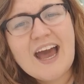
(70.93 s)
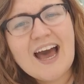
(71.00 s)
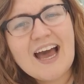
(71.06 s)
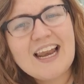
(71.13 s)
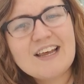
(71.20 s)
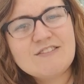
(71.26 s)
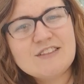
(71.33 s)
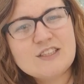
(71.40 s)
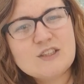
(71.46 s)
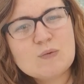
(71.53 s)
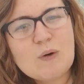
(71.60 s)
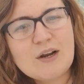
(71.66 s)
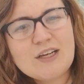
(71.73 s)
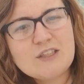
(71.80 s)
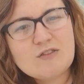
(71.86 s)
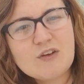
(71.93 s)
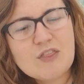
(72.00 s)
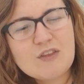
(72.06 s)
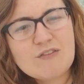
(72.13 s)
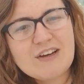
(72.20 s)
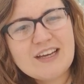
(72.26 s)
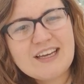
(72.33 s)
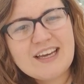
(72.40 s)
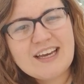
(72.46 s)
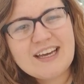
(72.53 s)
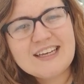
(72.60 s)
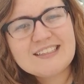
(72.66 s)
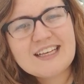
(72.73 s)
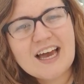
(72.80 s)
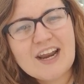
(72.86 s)
I lived in Swanage for 3
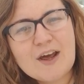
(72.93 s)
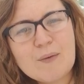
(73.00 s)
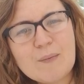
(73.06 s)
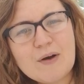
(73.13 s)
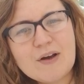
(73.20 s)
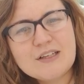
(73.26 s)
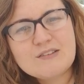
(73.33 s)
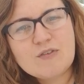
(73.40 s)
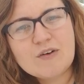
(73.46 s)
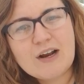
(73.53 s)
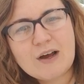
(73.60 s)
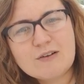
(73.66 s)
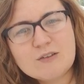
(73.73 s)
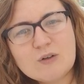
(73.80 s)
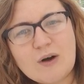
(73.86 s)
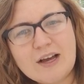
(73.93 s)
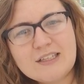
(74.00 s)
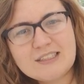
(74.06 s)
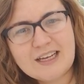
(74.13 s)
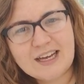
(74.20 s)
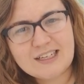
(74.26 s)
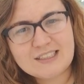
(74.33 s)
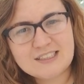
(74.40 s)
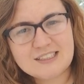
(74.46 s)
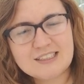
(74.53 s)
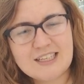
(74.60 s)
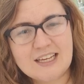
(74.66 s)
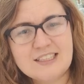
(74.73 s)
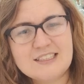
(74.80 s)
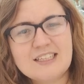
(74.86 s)
years and I worked for an outdoor education
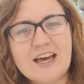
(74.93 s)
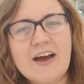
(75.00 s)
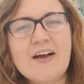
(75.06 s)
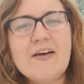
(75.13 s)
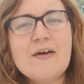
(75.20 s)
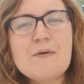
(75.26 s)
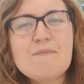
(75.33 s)
centre